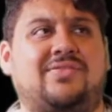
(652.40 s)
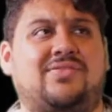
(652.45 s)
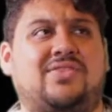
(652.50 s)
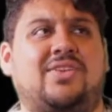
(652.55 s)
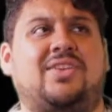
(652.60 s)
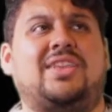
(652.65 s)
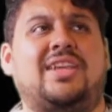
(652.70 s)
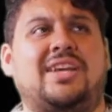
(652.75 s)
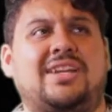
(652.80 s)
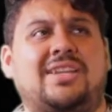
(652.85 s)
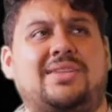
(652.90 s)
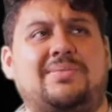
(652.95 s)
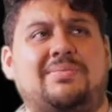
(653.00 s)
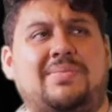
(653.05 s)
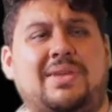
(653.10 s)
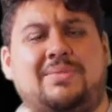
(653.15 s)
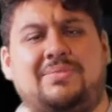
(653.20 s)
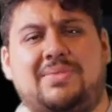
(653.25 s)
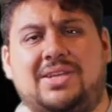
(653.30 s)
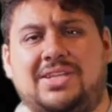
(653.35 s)
for a lot of the
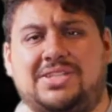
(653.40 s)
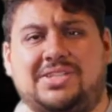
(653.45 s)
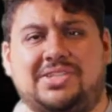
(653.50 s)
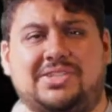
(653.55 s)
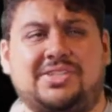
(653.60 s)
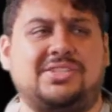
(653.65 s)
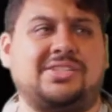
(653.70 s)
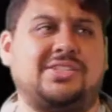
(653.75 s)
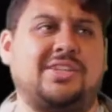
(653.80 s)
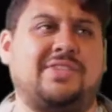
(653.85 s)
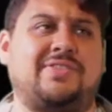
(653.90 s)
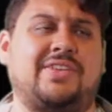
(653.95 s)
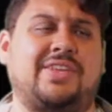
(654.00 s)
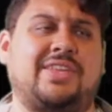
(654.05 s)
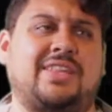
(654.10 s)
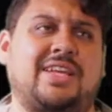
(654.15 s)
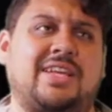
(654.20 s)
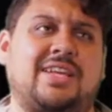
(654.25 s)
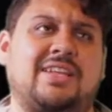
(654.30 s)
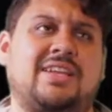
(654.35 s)
main missions and stuff
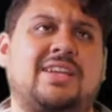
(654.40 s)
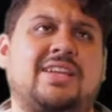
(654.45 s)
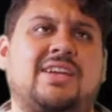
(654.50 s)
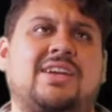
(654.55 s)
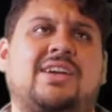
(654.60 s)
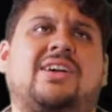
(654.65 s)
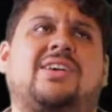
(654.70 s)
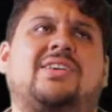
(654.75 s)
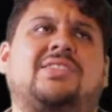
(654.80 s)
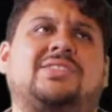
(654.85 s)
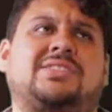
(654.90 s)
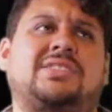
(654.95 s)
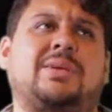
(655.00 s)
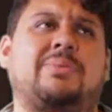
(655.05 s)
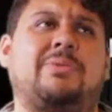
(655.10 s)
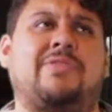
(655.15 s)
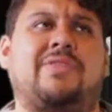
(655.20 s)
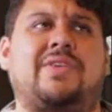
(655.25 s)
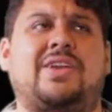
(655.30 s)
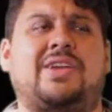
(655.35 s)
like that,
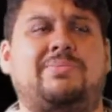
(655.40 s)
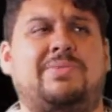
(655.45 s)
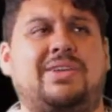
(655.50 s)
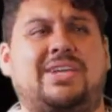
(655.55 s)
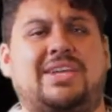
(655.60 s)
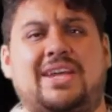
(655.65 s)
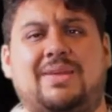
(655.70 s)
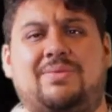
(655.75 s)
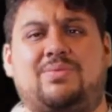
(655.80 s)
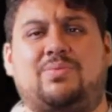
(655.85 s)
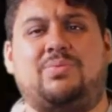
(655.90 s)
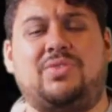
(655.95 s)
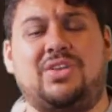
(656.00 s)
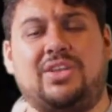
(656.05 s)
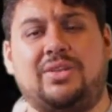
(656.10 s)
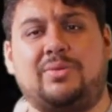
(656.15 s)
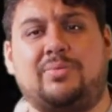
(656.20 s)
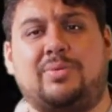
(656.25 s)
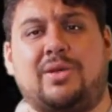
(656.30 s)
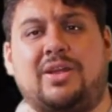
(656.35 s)
some of it became
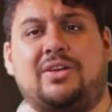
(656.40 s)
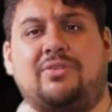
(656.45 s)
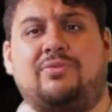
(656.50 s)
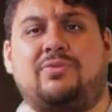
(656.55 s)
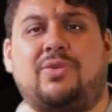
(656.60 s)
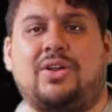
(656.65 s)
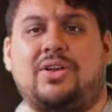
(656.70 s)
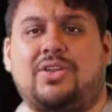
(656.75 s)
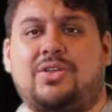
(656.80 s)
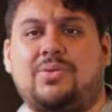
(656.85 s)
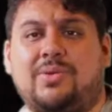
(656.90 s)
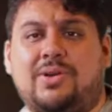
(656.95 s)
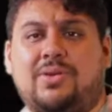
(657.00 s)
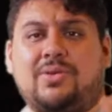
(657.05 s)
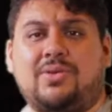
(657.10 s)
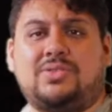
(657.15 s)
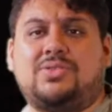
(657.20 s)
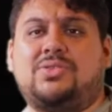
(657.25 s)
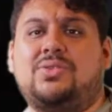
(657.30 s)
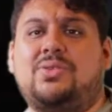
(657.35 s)
really repetitive where you would
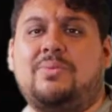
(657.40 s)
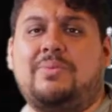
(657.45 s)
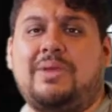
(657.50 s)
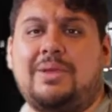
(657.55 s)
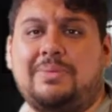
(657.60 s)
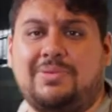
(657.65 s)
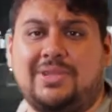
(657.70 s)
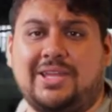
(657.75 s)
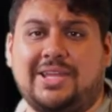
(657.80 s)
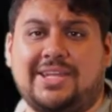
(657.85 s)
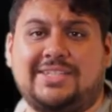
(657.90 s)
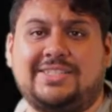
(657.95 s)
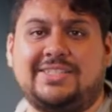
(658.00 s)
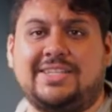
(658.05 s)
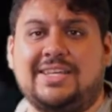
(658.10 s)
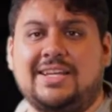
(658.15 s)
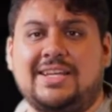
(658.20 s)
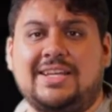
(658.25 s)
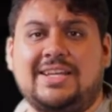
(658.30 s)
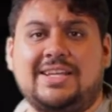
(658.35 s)
go to a main
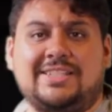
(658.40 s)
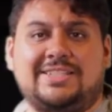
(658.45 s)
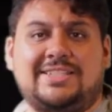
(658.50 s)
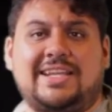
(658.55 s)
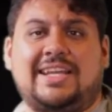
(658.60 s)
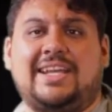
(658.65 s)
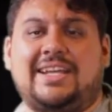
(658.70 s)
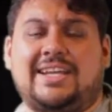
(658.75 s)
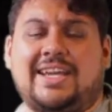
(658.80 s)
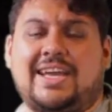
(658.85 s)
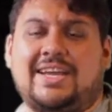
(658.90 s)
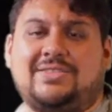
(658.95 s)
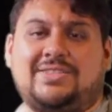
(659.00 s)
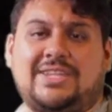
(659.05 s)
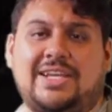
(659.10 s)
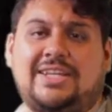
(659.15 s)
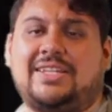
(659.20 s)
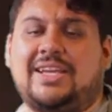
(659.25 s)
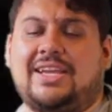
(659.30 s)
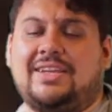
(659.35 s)
place, take
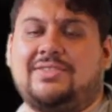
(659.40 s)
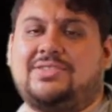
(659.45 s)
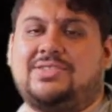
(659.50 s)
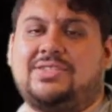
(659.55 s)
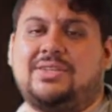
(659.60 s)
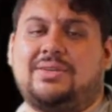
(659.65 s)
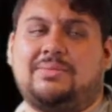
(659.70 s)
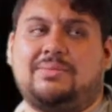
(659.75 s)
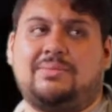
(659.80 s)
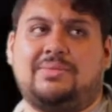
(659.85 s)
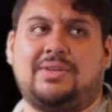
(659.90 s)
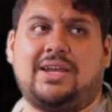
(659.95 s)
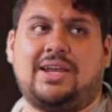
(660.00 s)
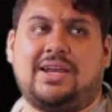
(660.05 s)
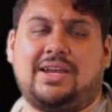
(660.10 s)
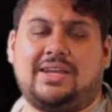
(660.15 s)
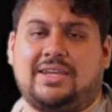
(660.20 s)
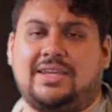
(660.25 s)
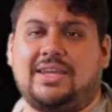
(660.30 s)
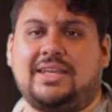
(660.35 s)
down some,
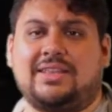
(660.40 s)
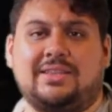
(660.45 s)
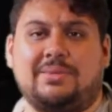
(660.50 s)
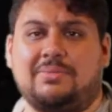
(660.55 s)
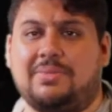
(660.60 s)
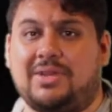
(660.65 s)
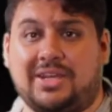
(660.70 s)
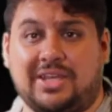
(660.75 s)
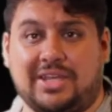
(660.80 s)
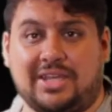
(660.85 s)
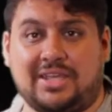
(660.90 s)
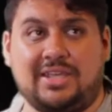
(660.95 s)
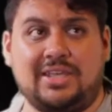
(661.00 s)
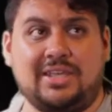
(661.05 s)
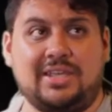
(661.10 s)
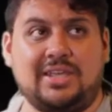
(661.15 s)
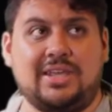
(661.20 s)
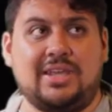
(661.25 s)
get the money,